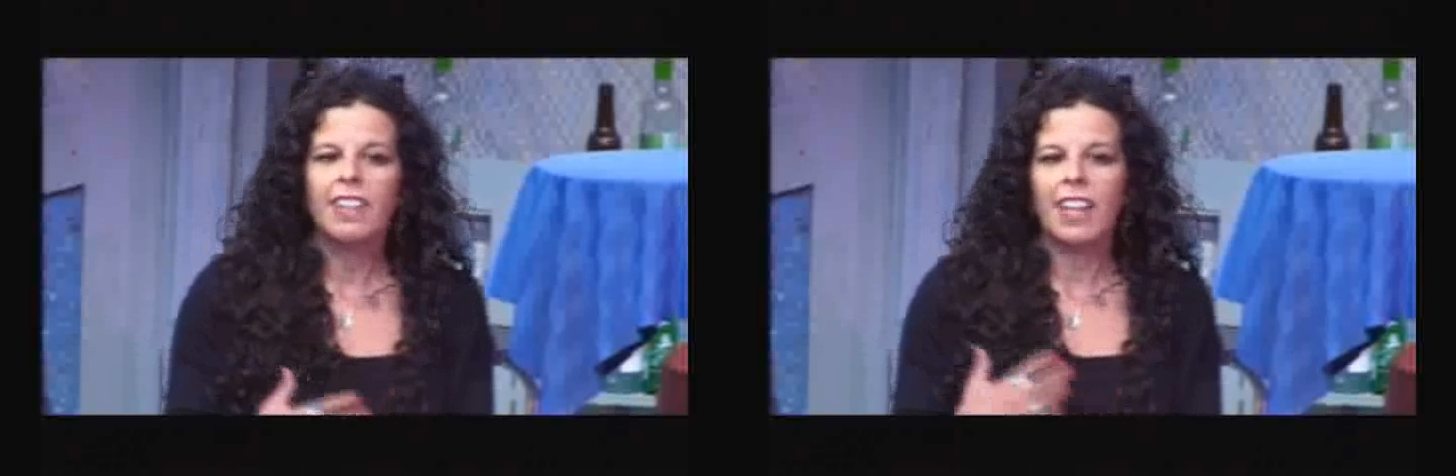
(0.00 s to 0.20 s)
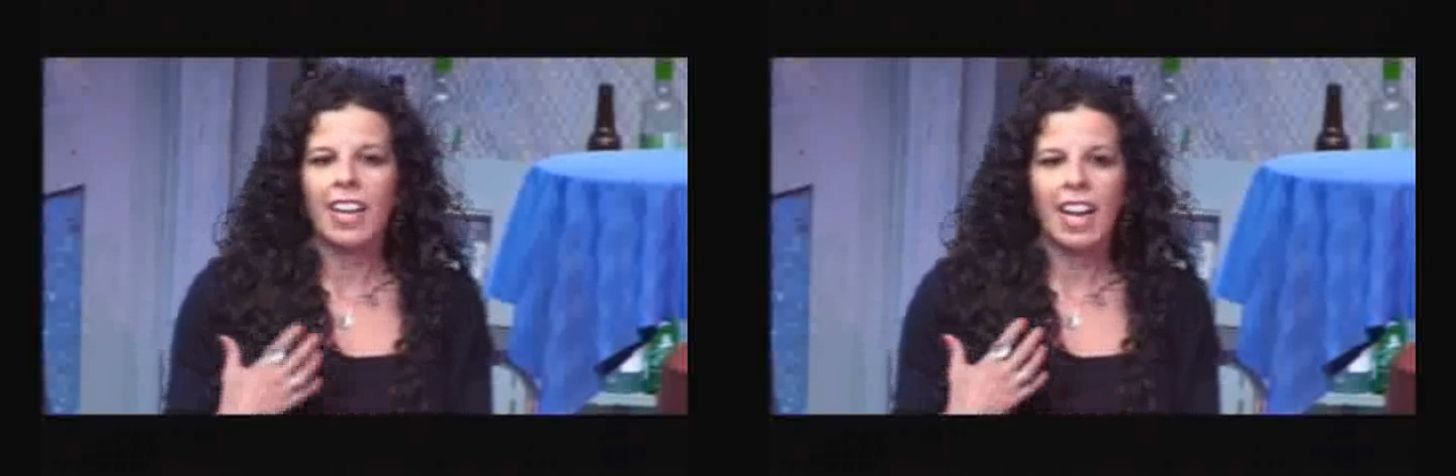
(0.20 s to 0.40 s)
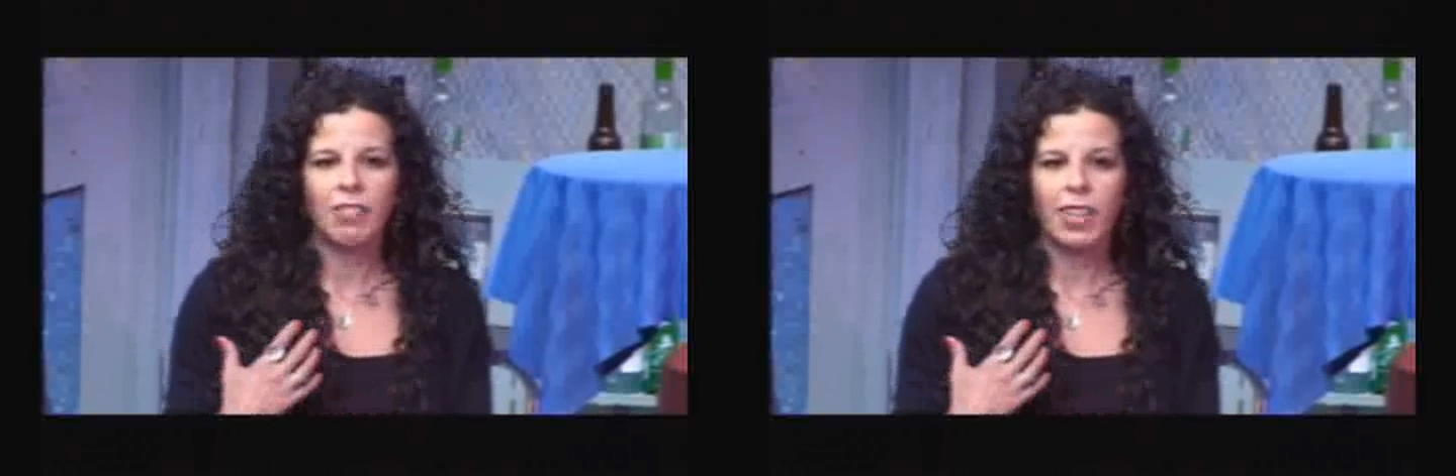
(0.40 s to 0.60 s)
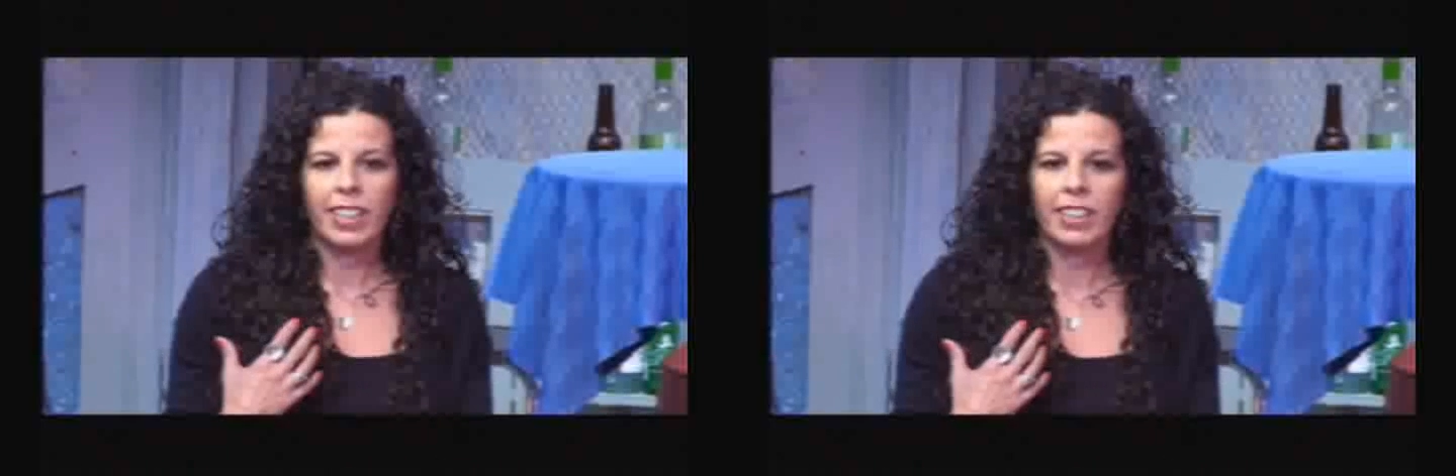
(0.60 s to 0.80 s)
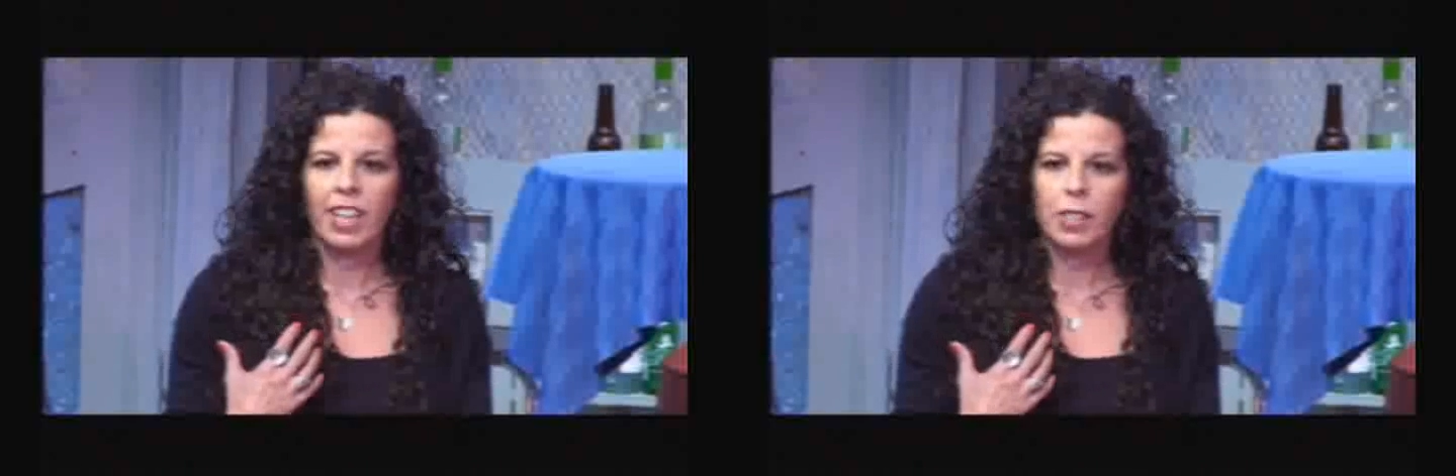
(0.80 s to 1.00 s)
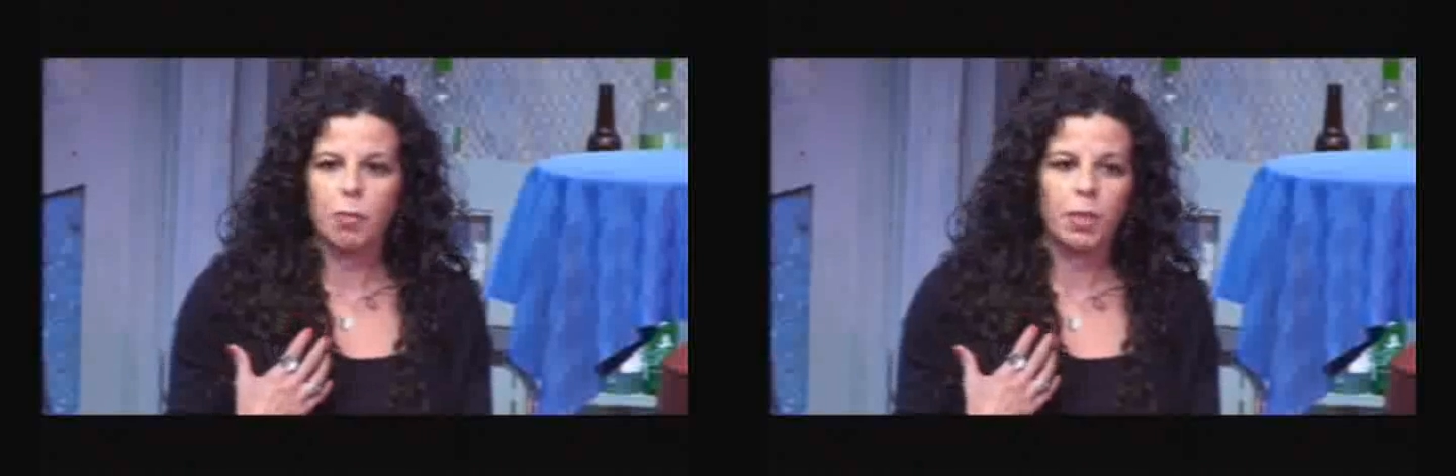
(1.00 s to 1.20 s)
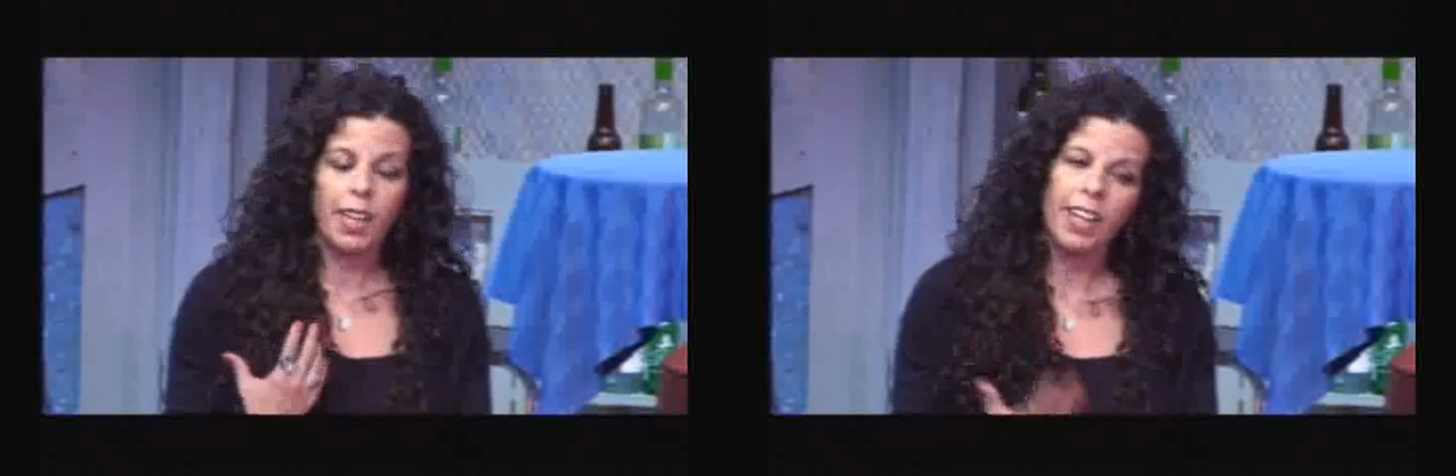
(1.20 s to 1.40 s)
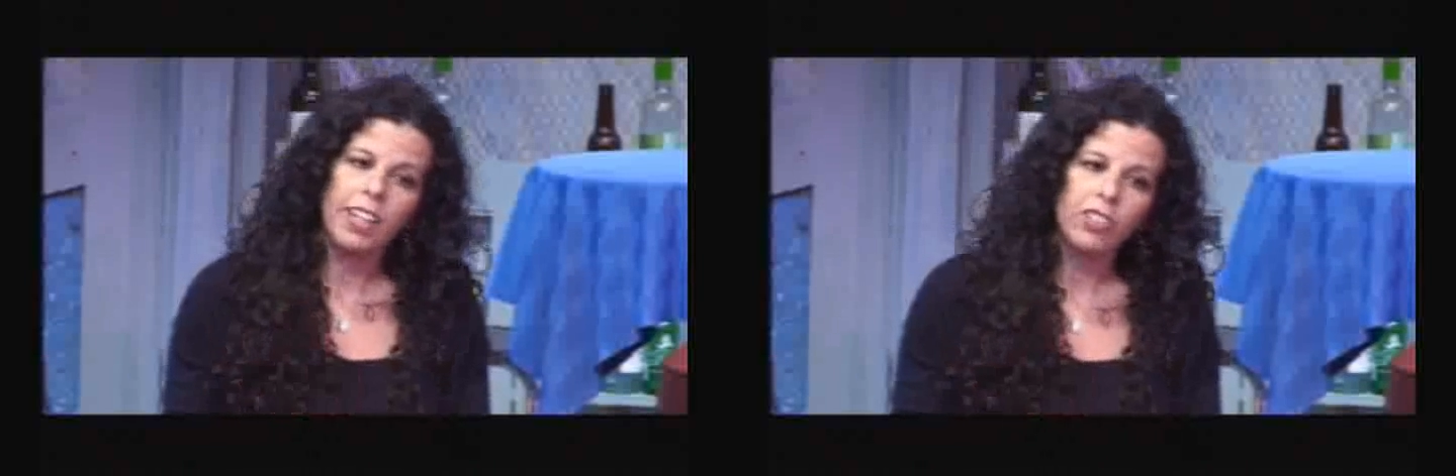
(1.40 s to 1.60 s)
they had recognizable
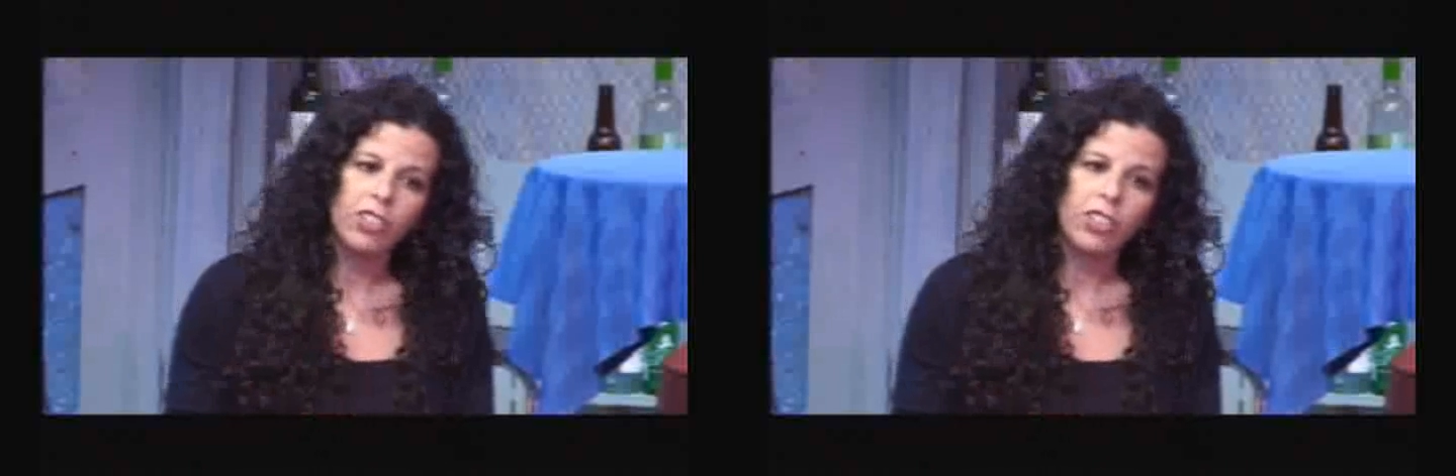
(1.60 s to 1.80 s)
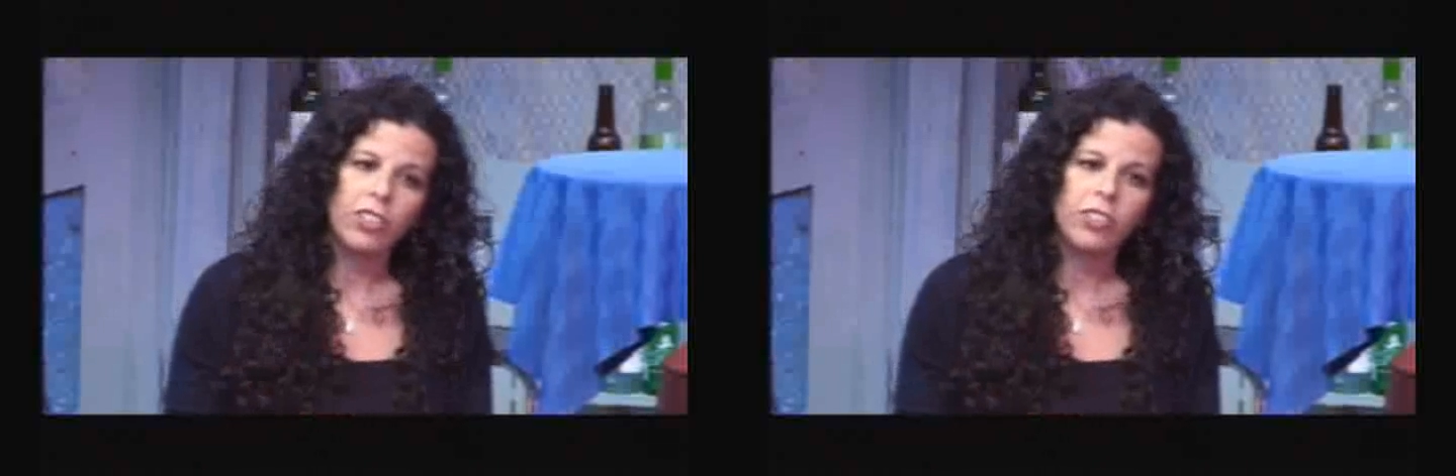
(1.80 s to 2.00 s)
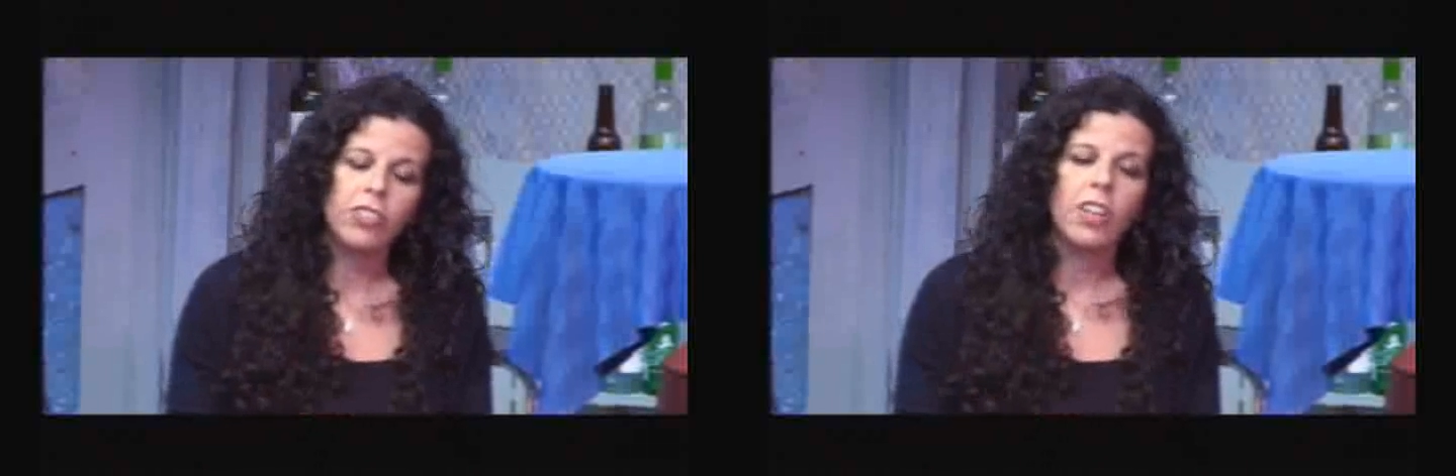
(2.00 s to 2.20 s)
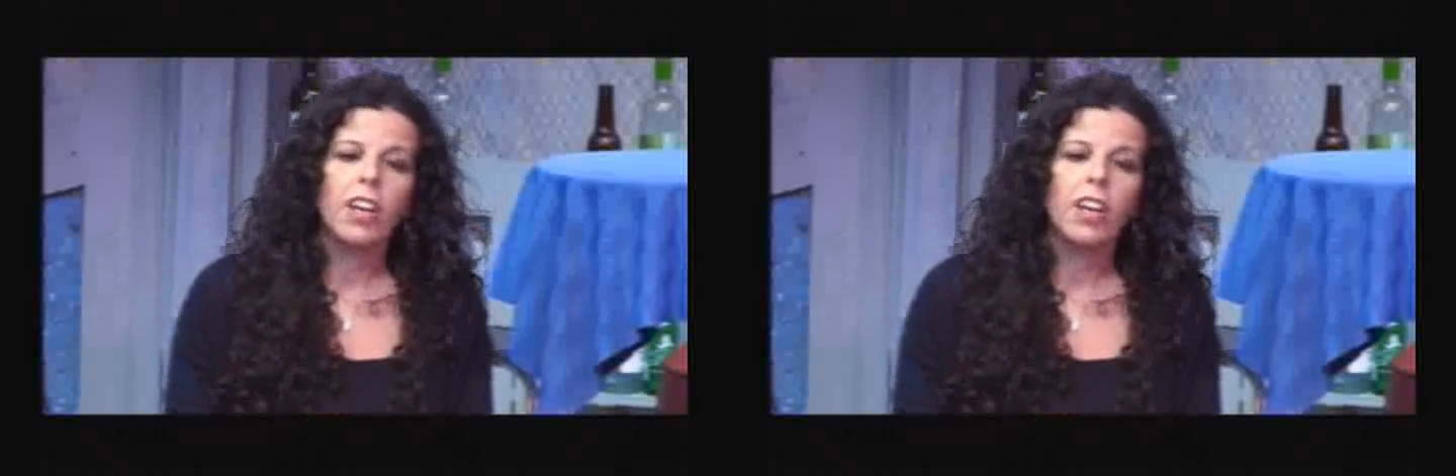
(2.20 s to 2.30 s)
characters,